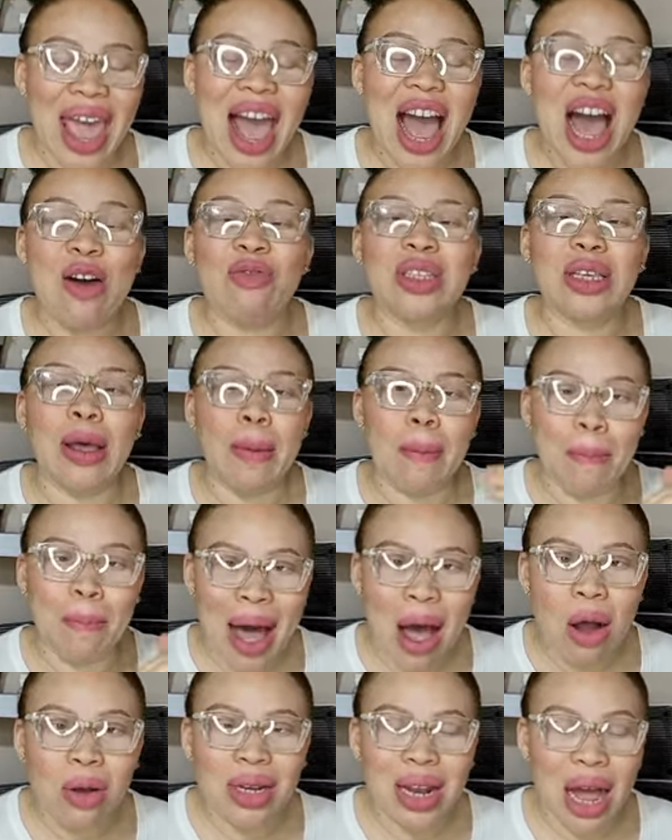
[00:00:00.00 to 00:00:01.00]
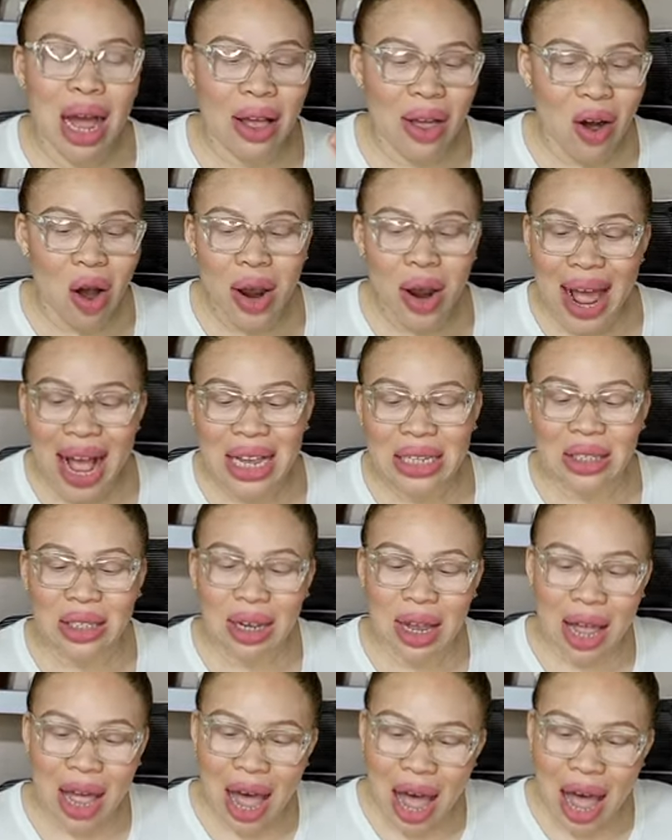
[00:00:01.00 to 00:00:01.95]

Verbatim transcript: have to bow down. God has to